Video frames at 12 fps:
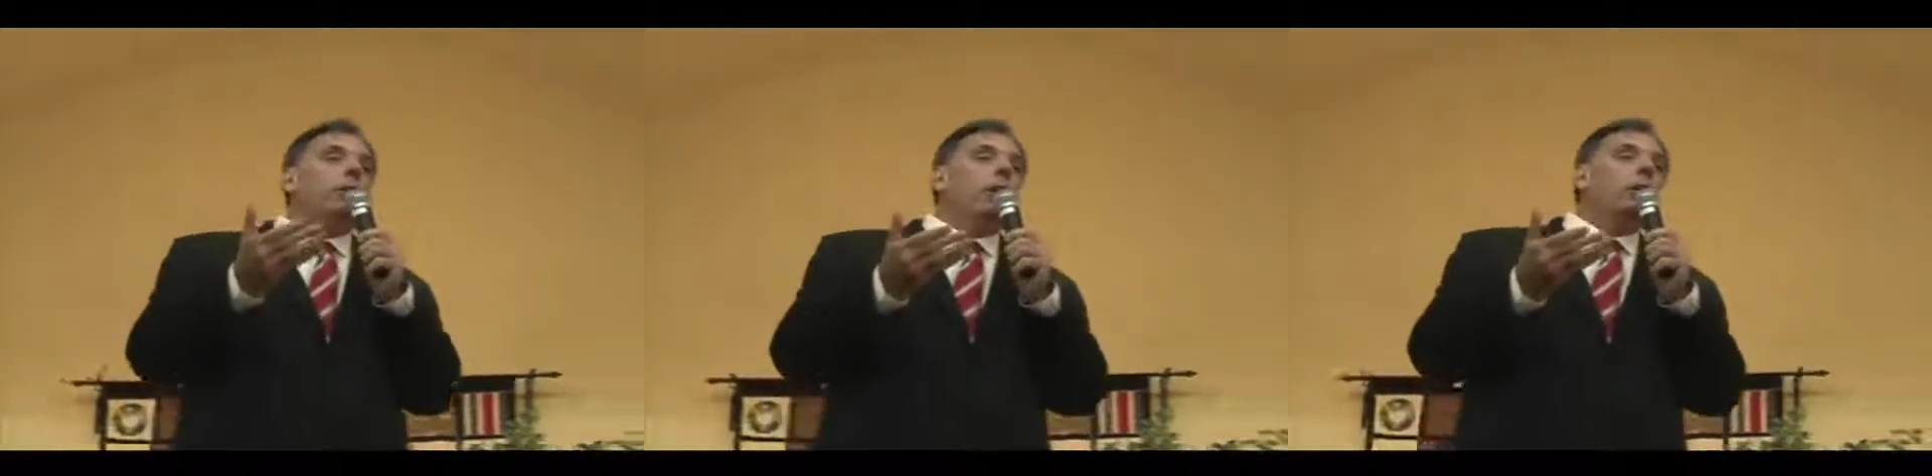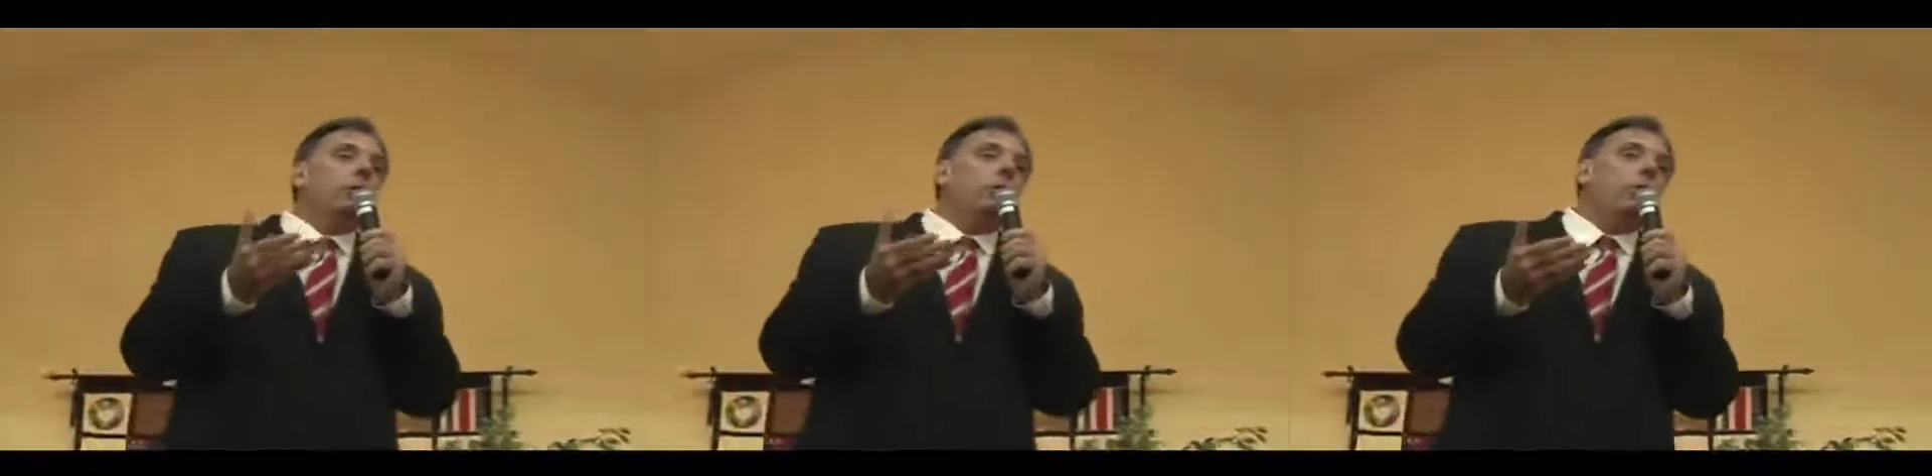was
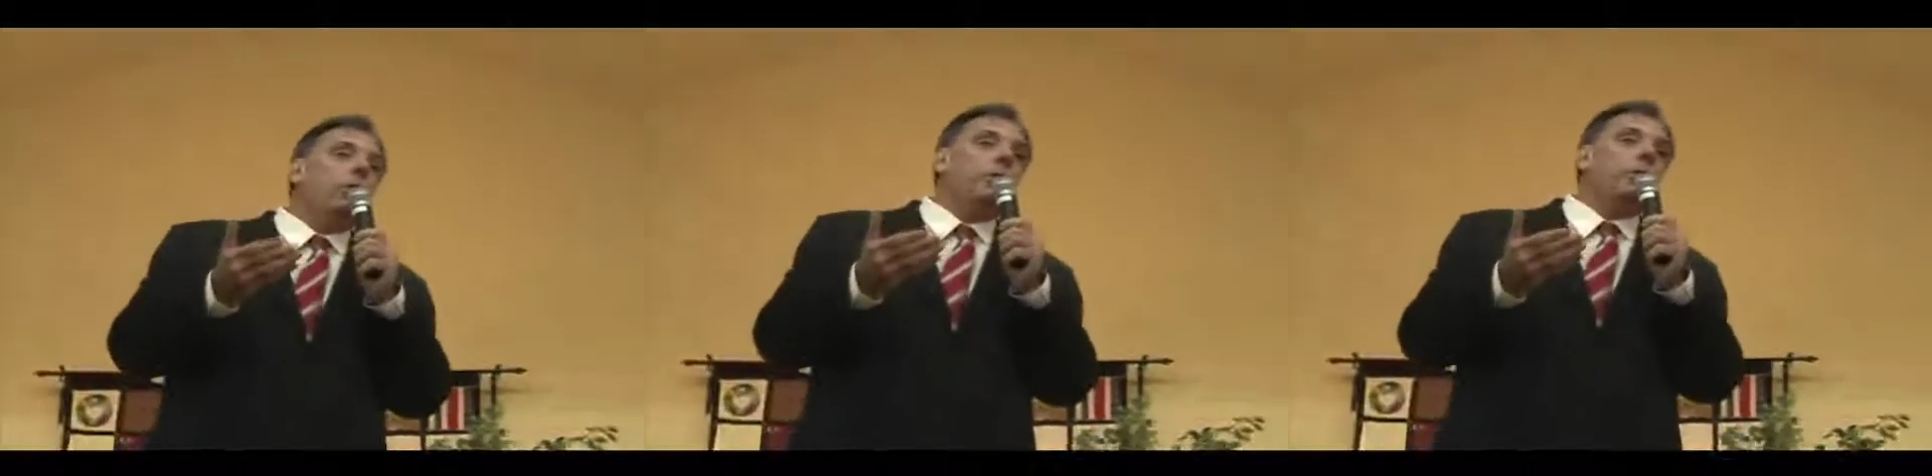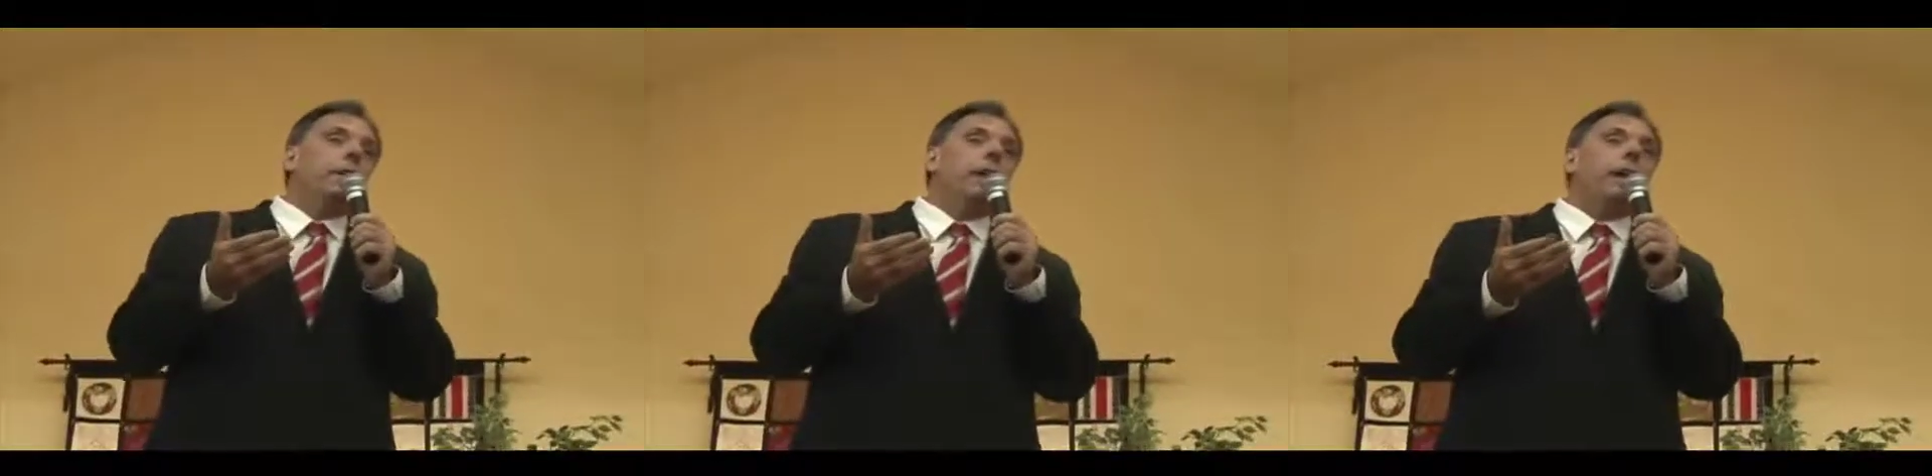also
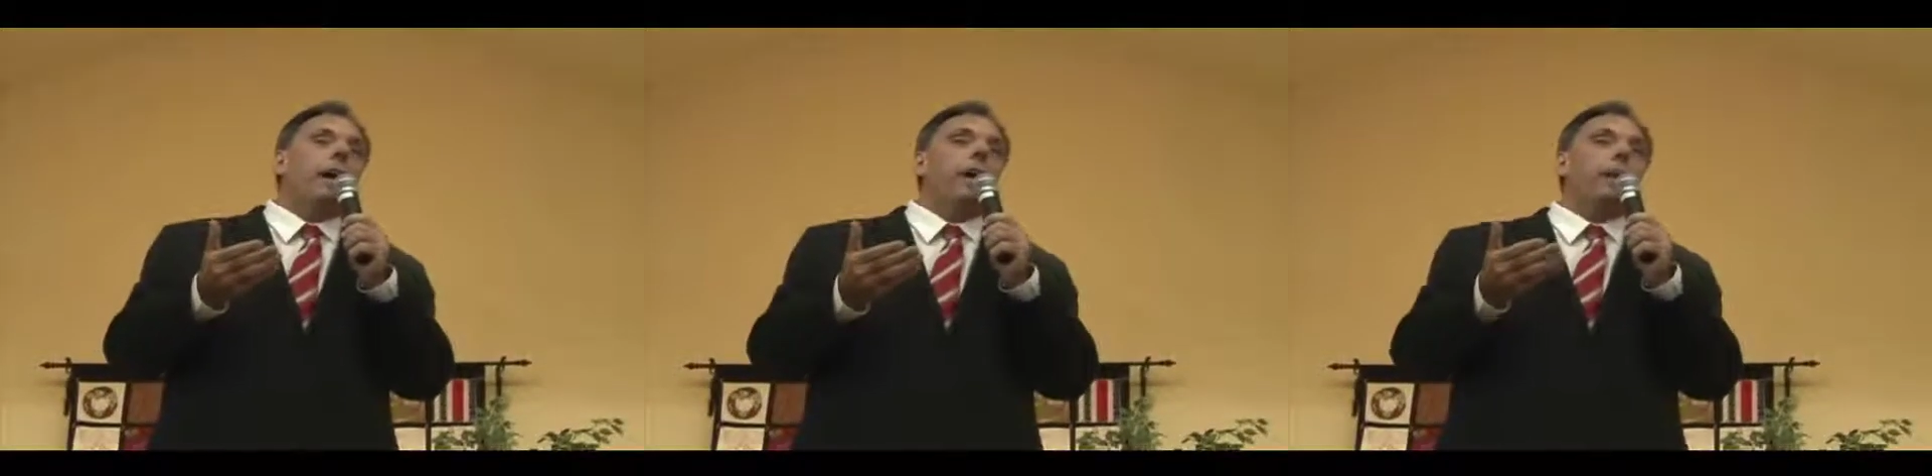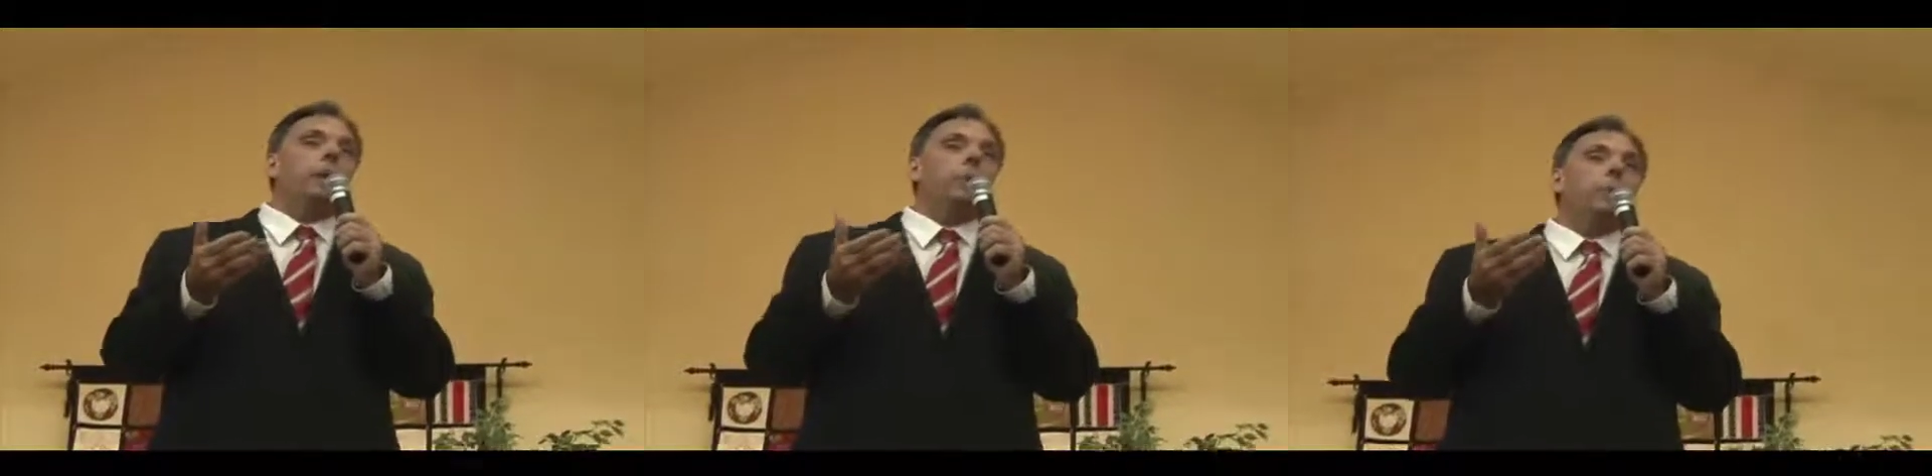used in the Congress